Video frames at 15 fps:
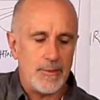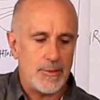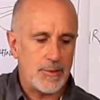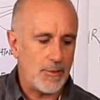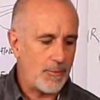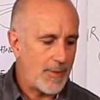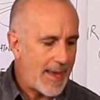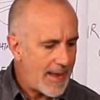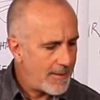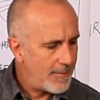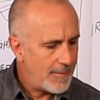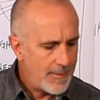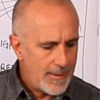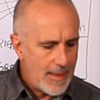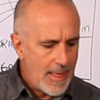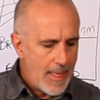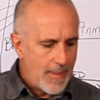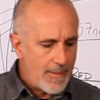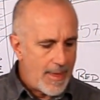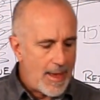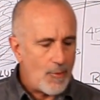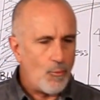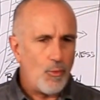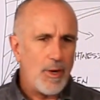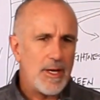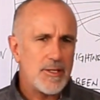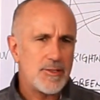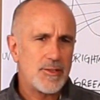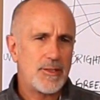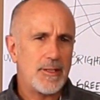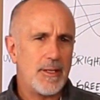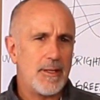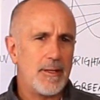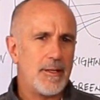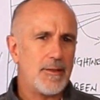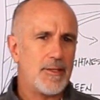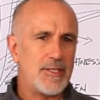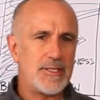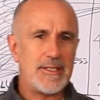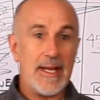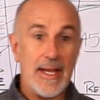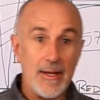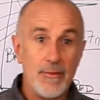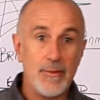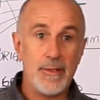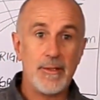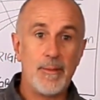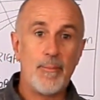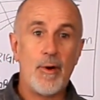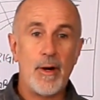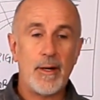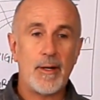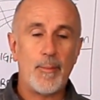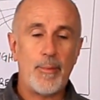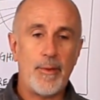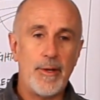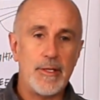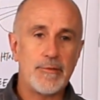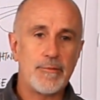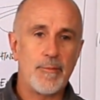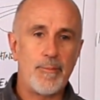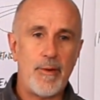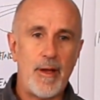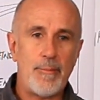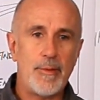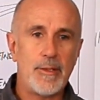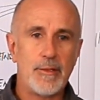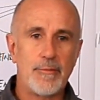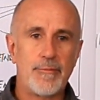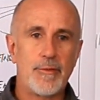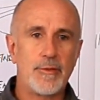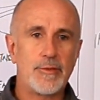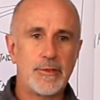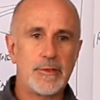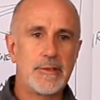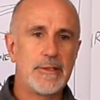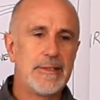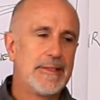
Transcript: And so that was the standard in the marketplace for probably the first